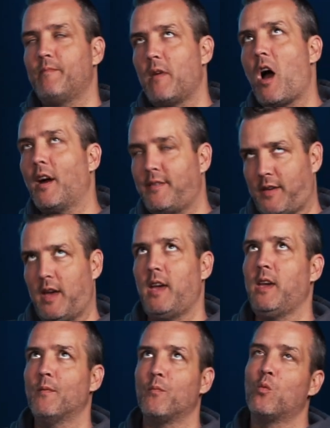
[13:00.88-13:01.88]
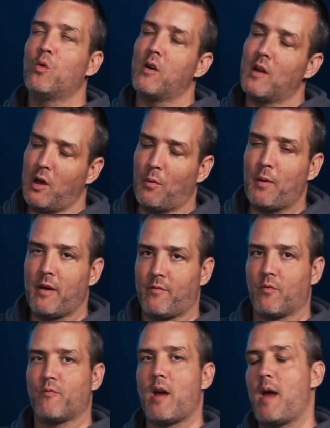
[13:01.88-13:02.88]
IT, we're a little bit of
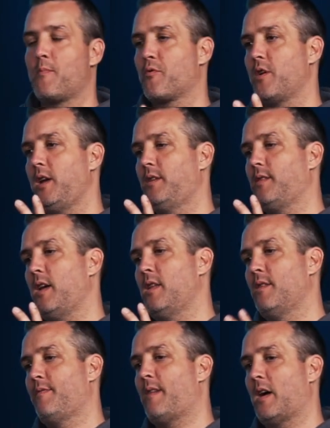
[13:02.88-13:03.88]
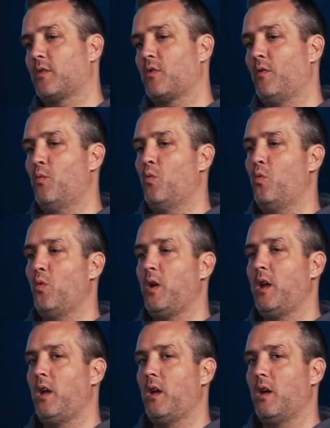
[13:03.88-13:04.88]
a rare breed in the fact of
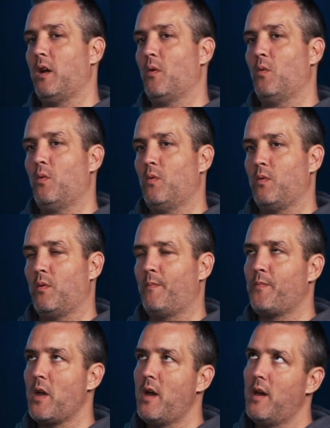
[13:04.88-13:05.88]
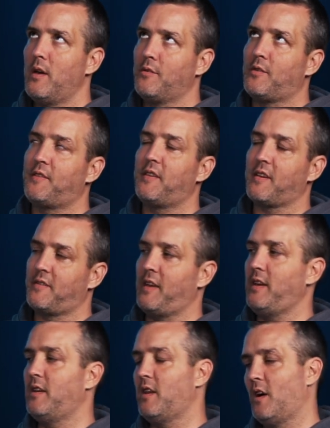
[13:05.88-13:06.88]
to
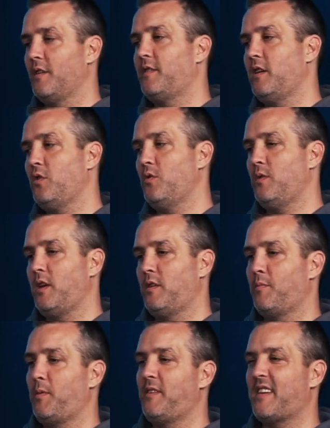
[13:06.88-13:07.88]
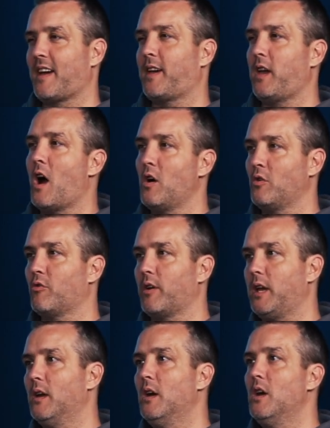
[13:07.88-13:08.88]
succeed in IT, you need to be techie
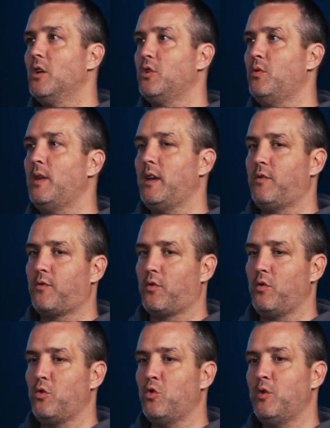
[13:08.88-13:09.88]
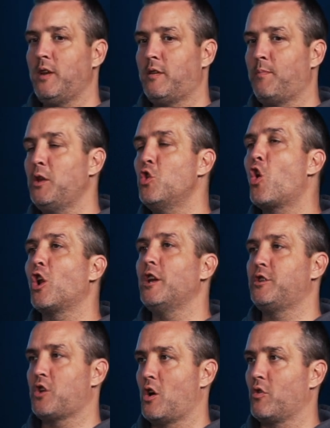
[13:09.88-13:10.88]
hungry. You need to be
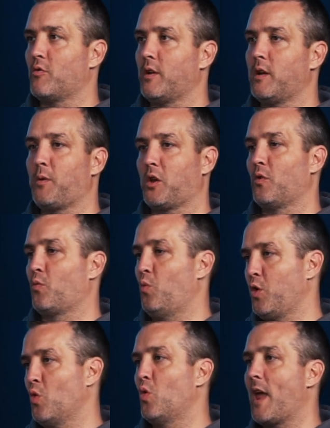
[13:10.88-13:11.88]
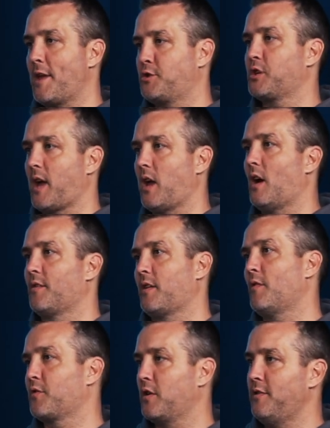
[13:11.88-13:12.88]
knowledge hungry, because we all educate
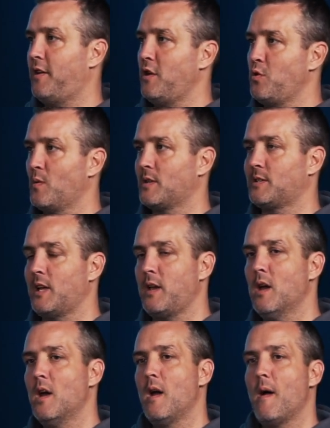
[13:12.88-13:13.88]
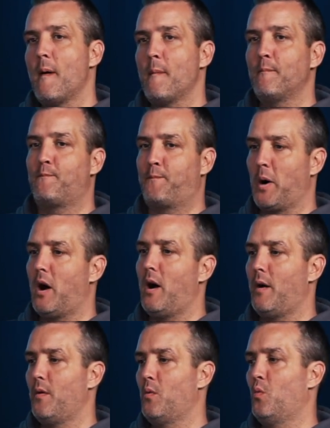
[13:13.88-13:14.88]
ourselves continuously,
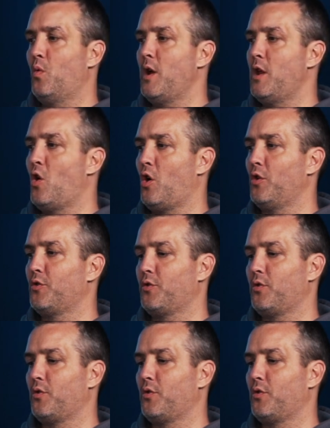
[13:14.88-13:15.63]
but we're not